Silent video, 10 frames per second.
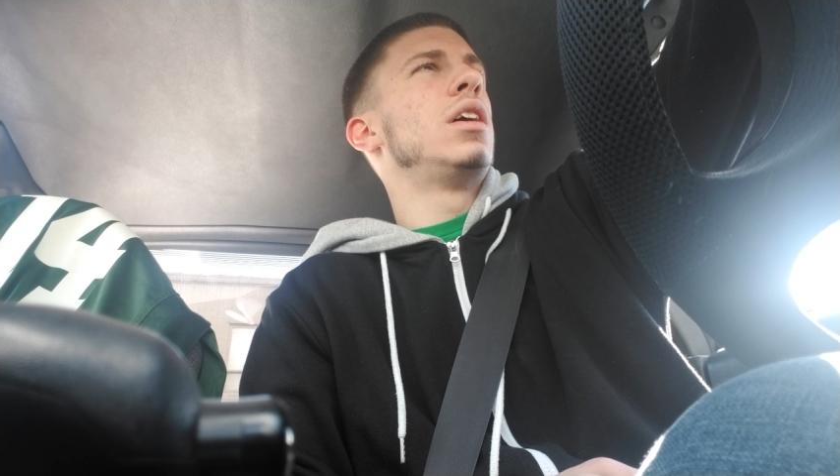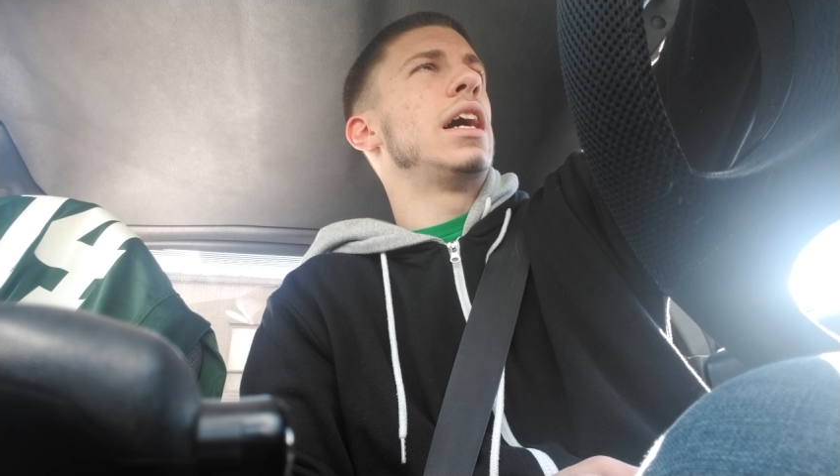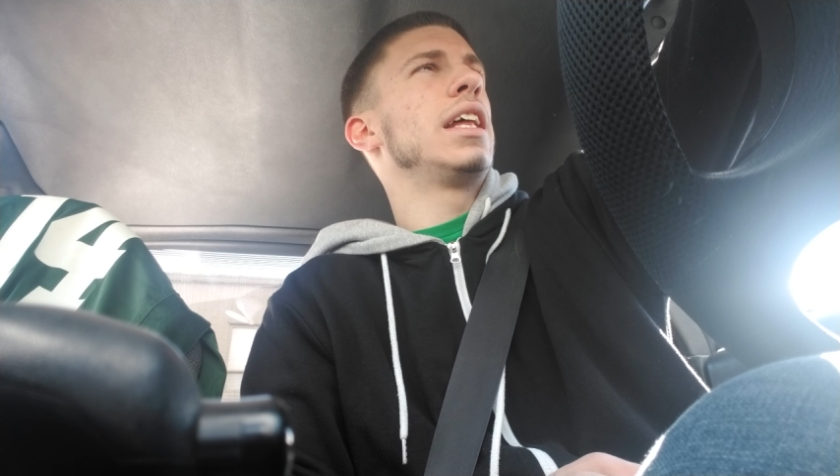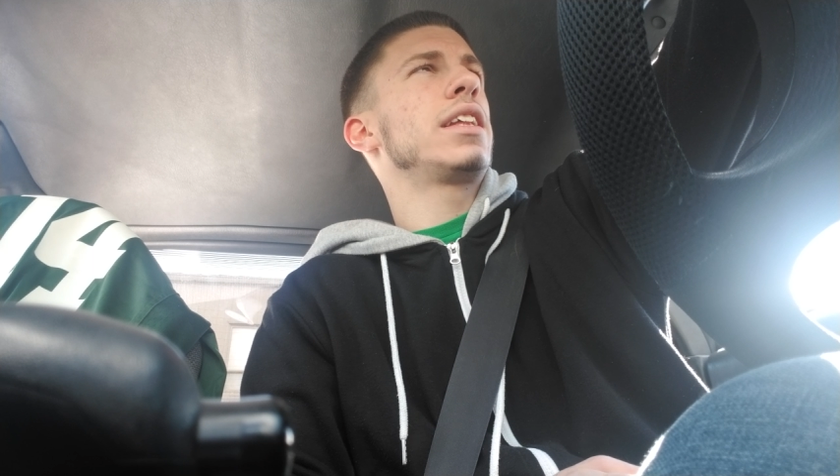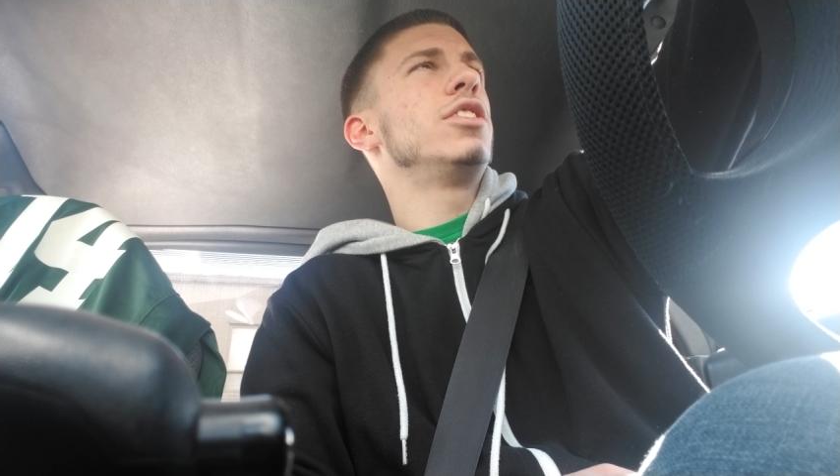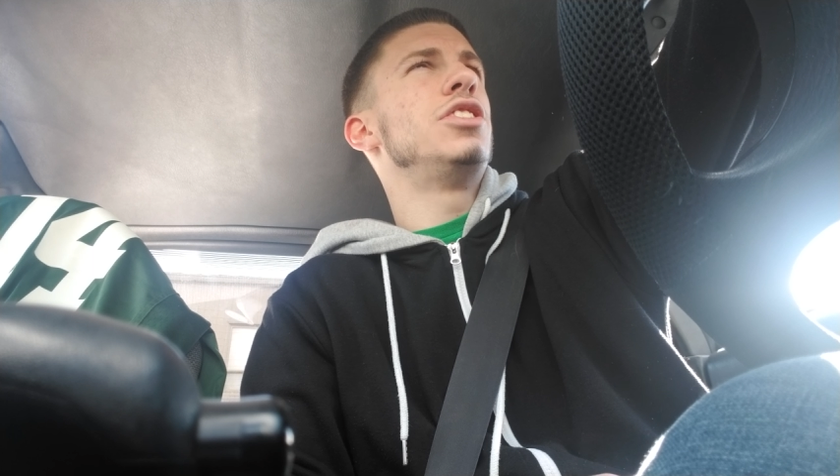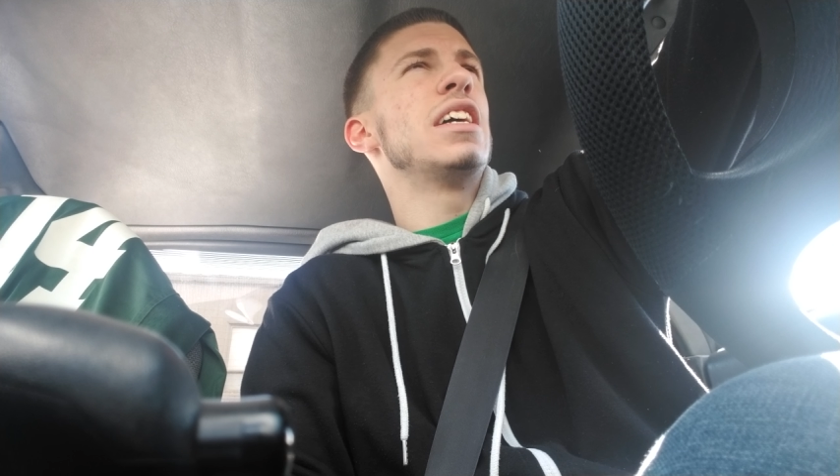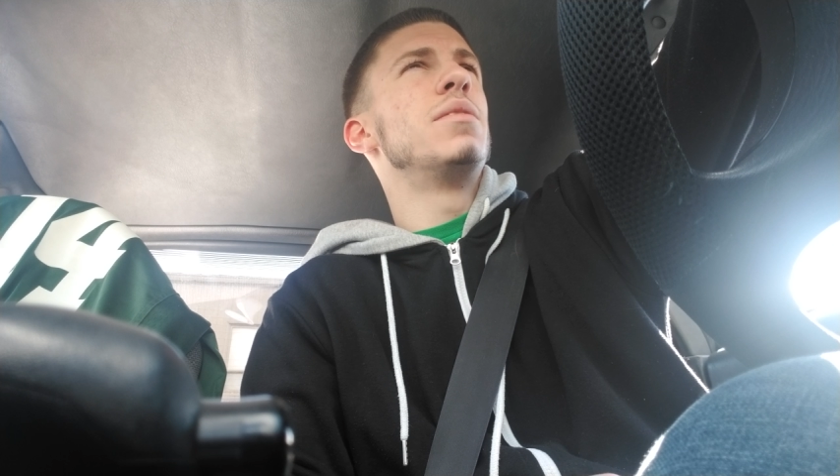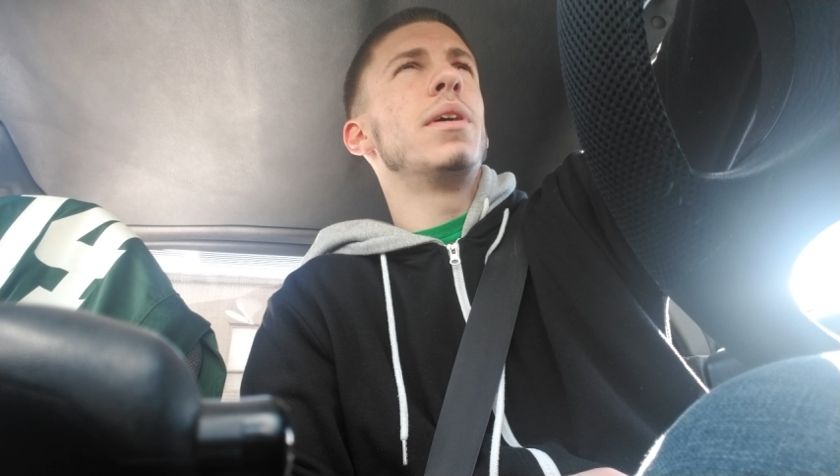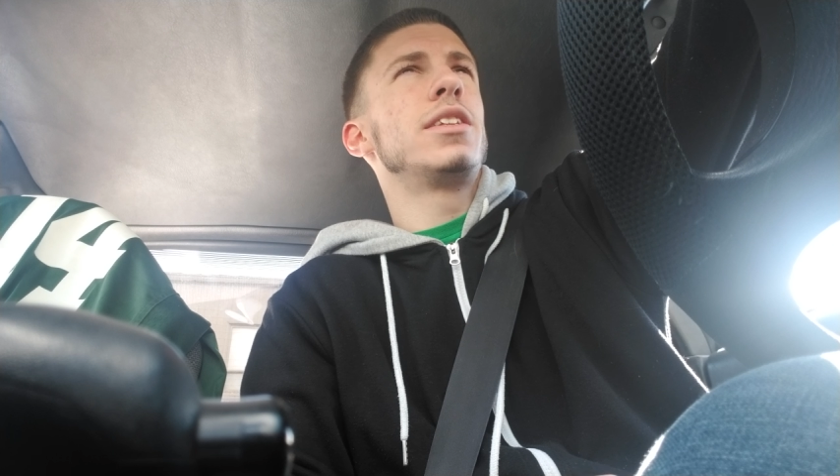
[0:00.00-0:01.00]
I like the
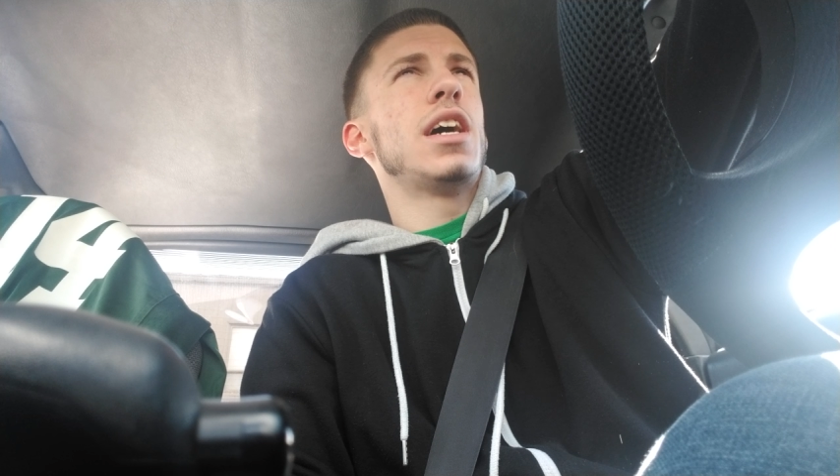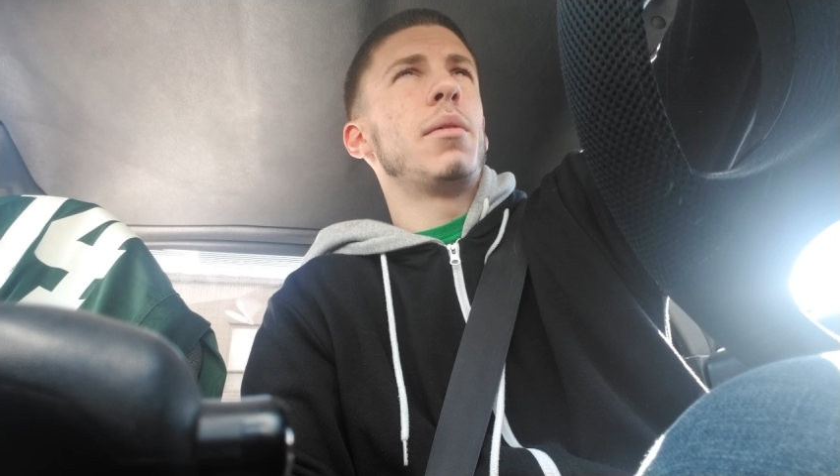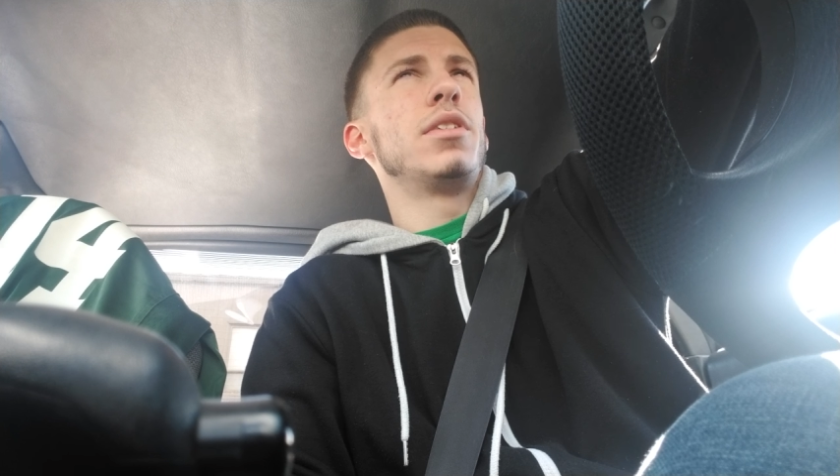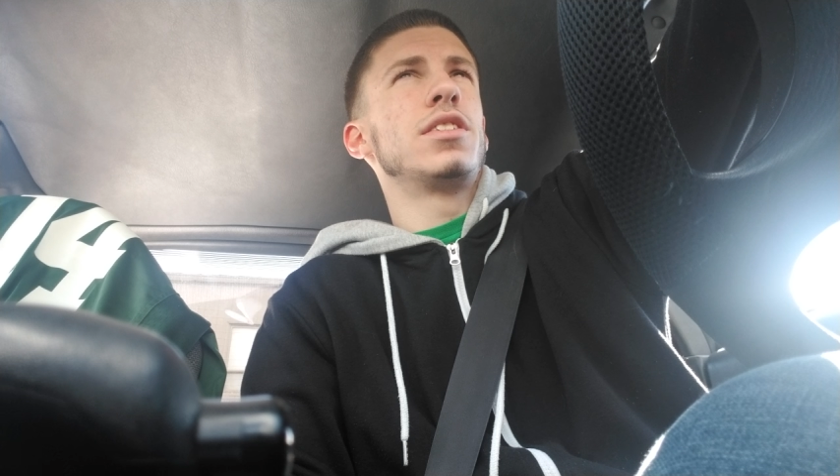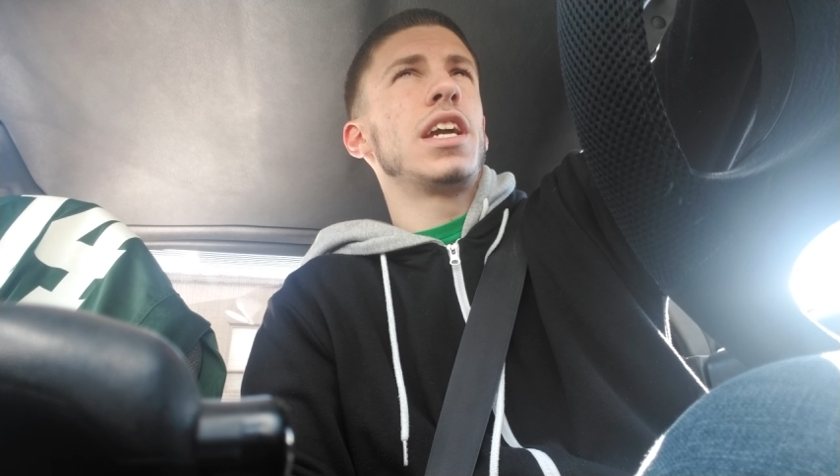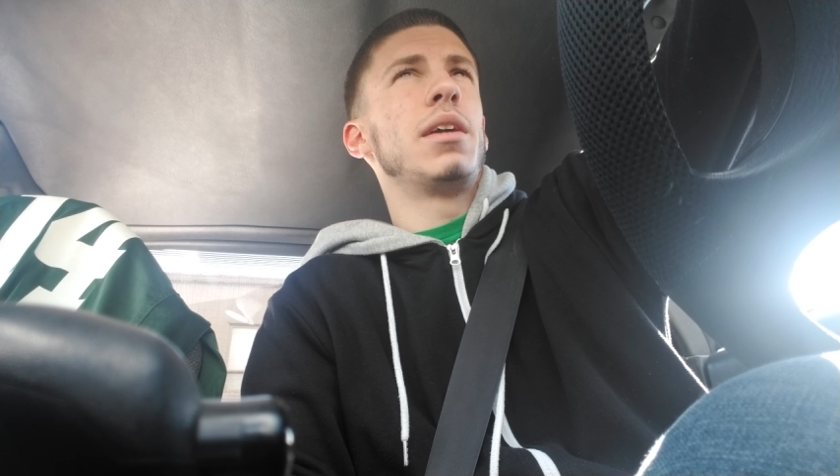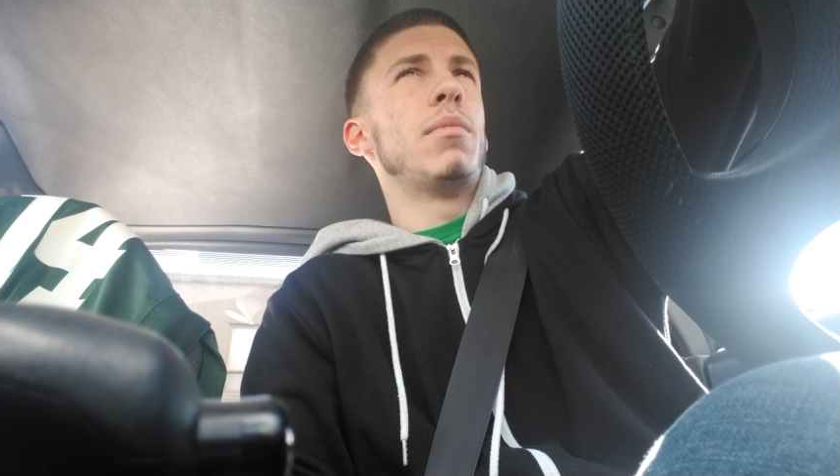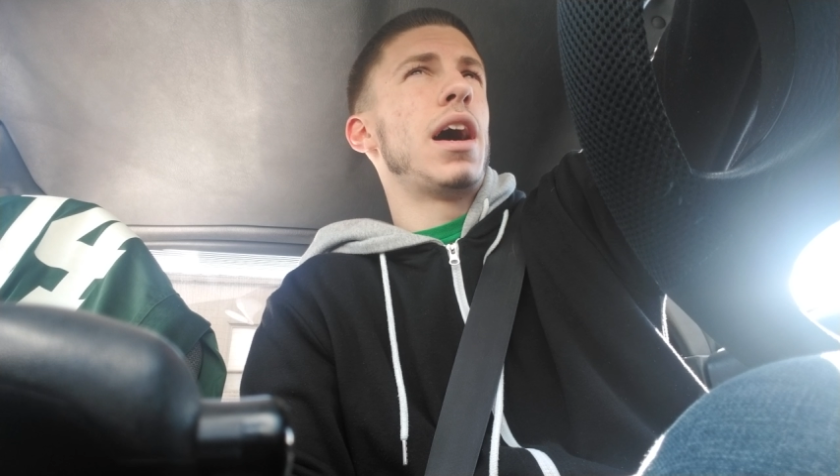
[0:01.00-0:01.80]
Jets big time in this game.